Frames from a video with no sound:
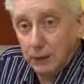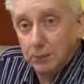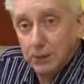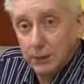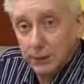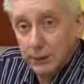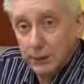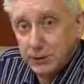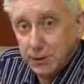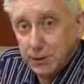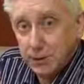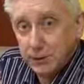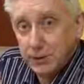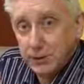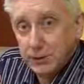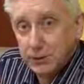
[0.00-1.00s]
business
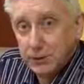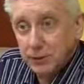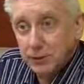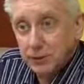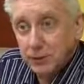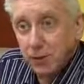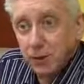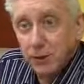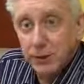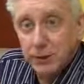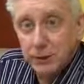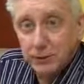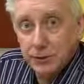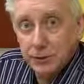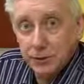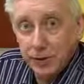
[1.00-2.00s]
cases are
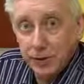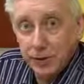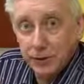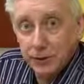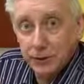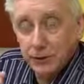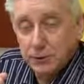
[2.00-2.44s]
here to stay.